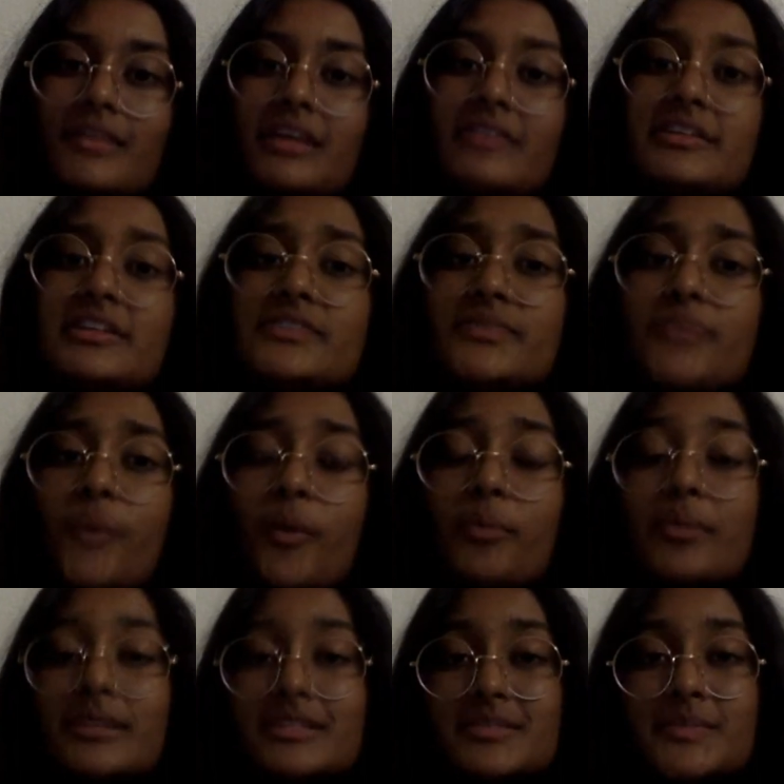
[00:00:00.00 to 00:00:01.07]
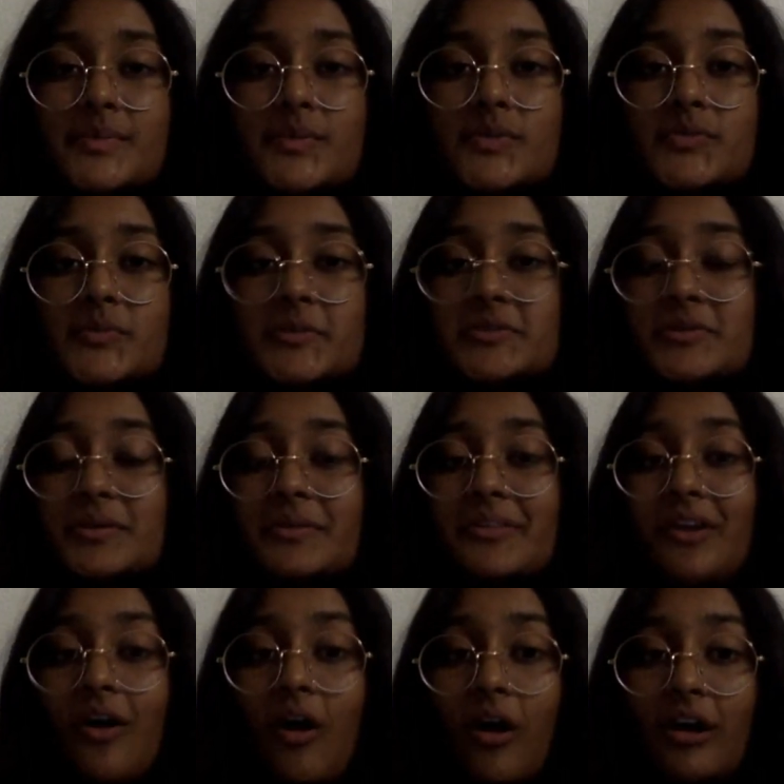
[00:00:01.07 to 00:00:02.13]
These 4 principles, which are at
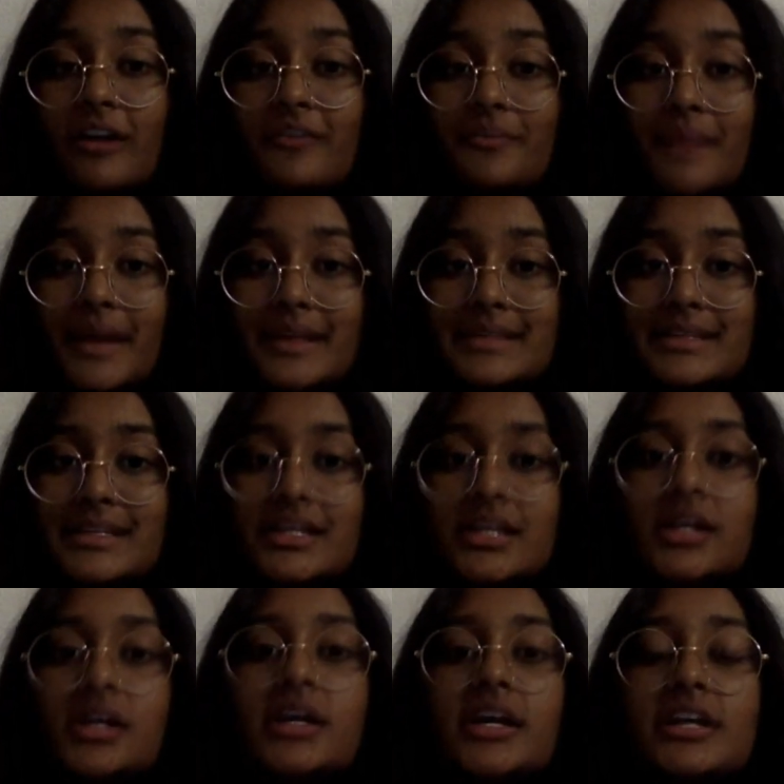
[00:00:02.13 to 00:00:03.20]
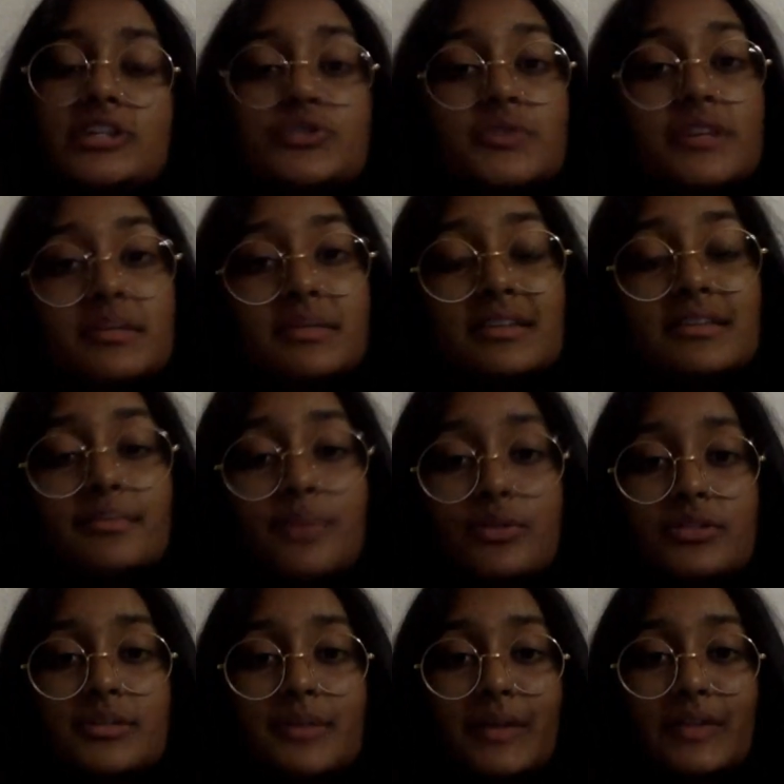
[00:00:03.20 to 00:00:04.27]
the heart of medicine, intrigue me the
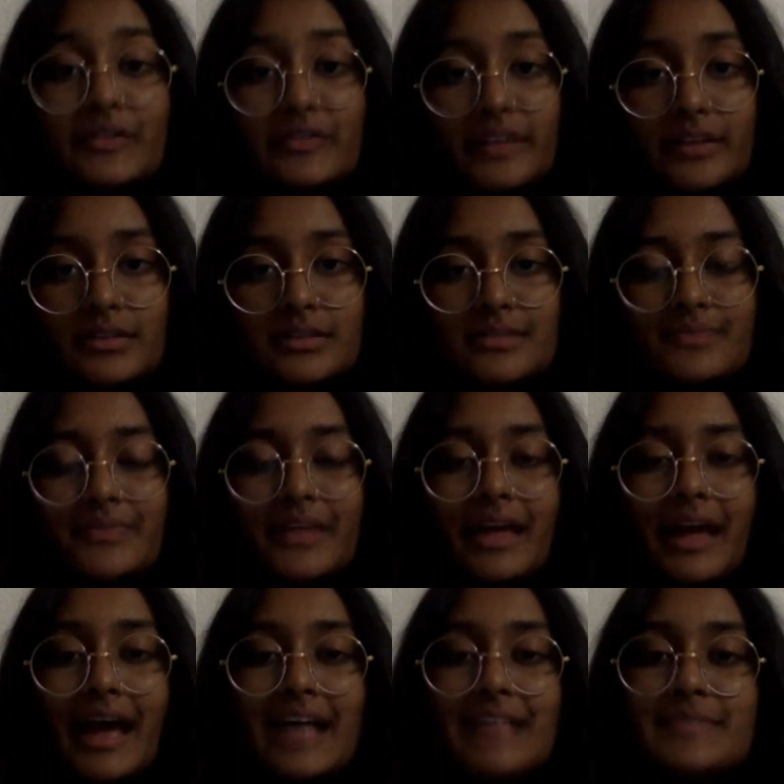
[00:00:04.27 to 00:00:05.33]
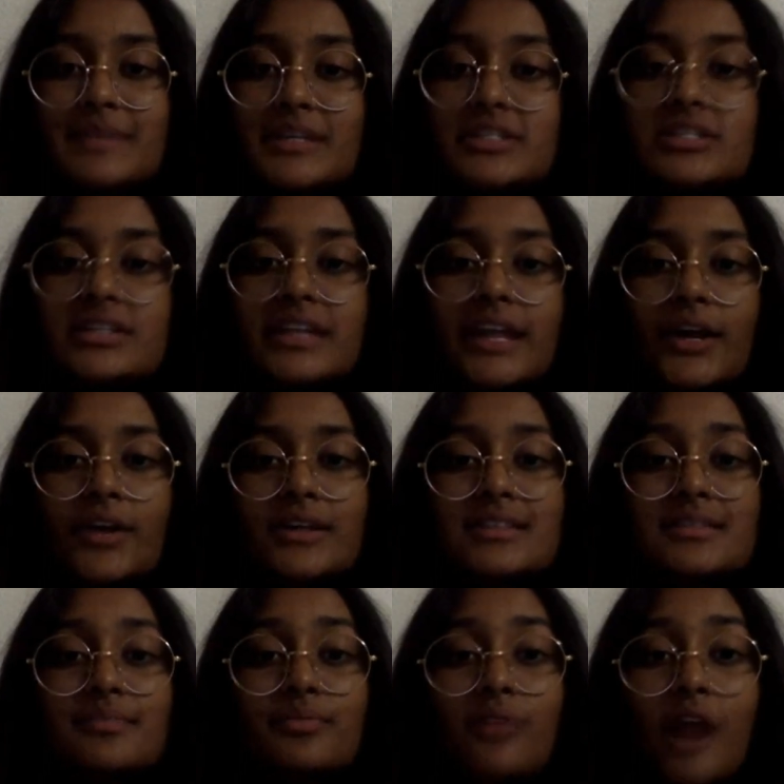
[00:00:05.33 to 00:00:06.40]
most about the field. As patient care is
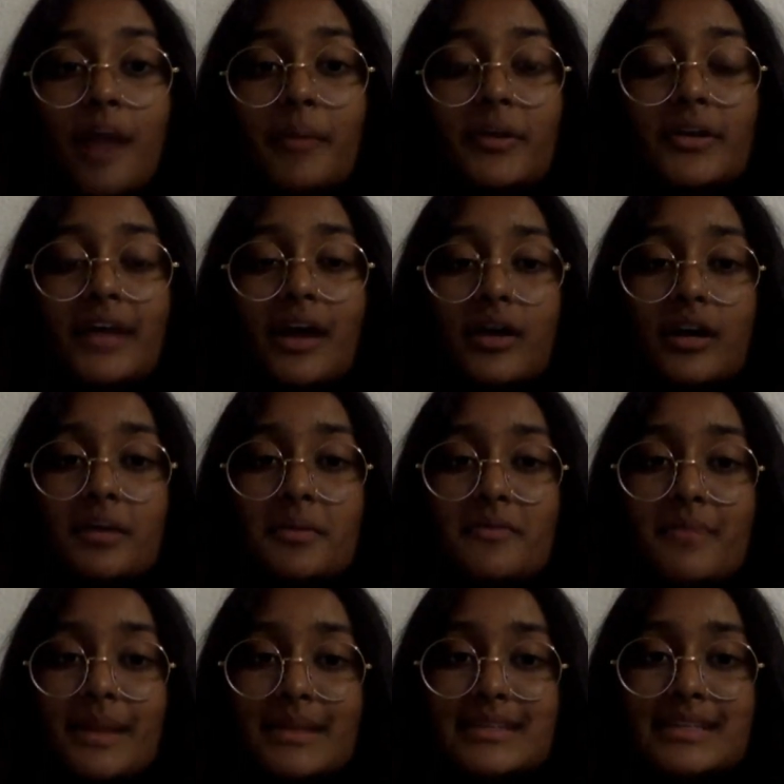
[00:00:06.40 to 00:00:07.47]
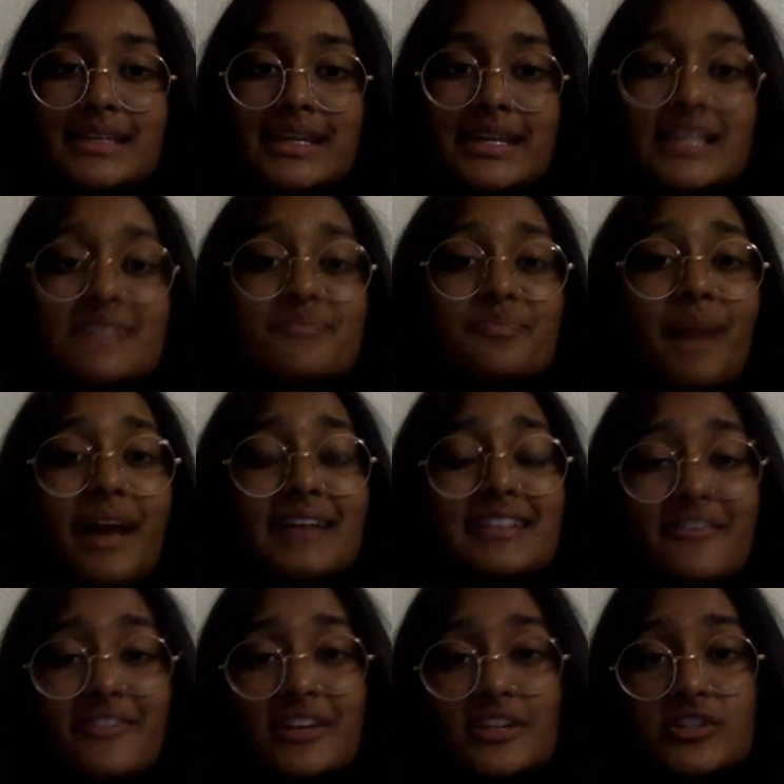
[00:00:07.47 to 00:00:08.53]
the primary outcome of medicine, it is by
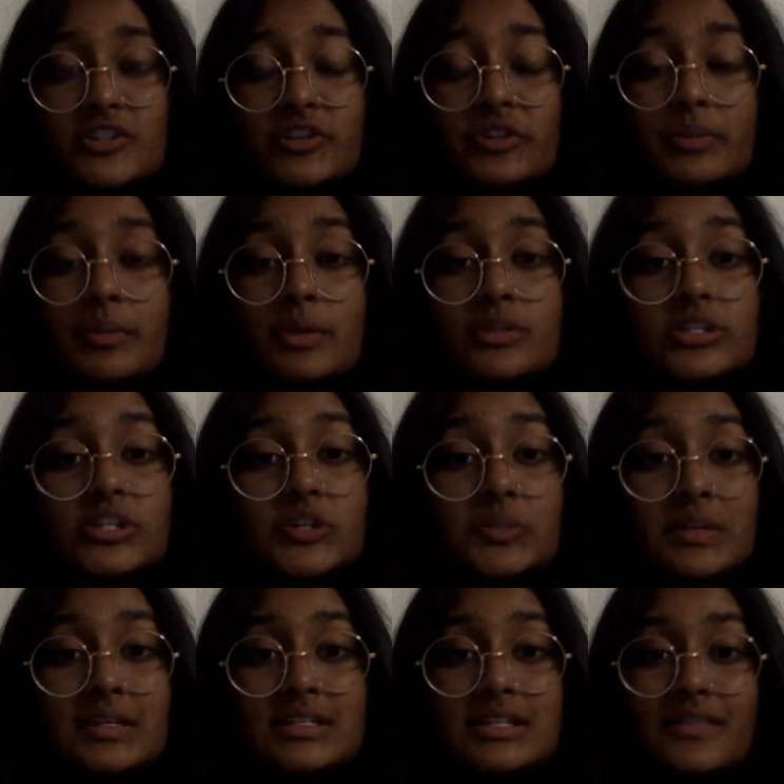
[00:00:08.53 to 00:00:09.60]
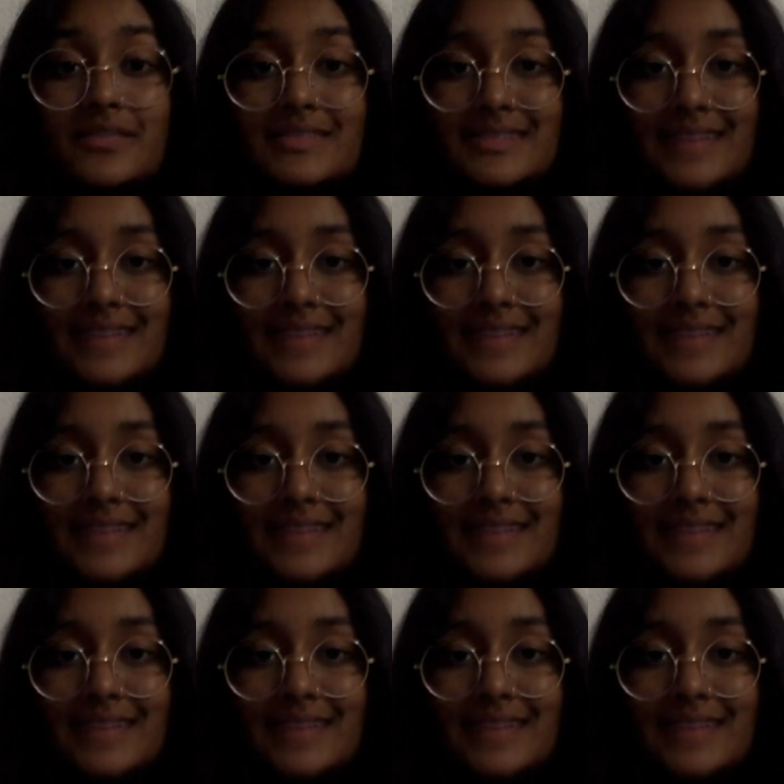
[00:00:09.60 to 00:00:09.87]
definition the most humanist of the